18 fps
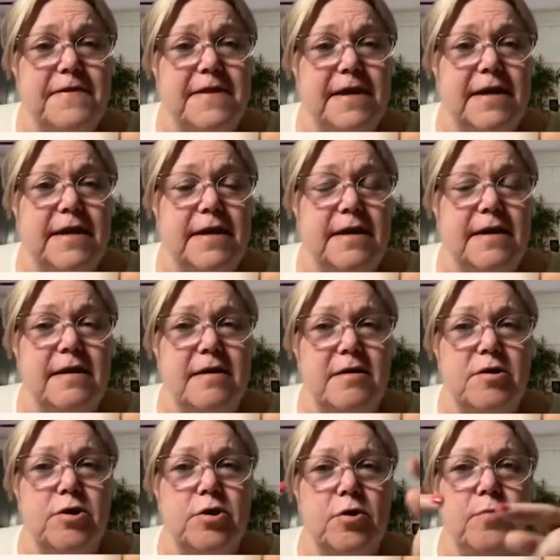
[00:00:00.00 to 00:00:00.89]

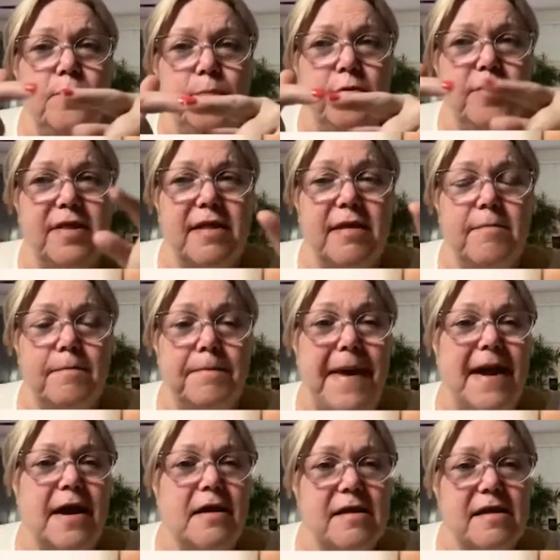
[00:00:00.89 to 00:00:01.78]
put some
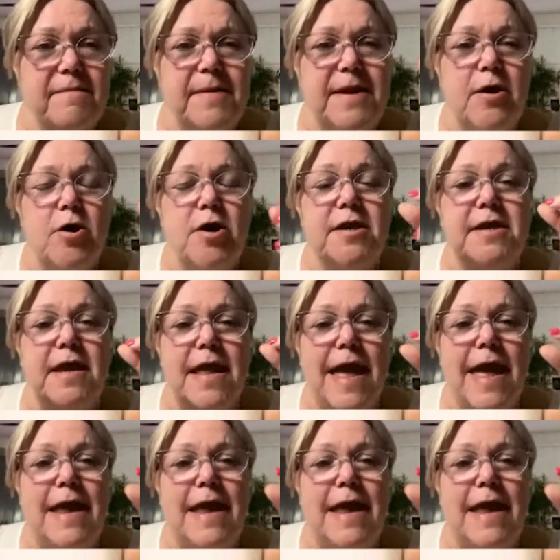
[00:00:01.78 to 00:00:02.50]
packers behind it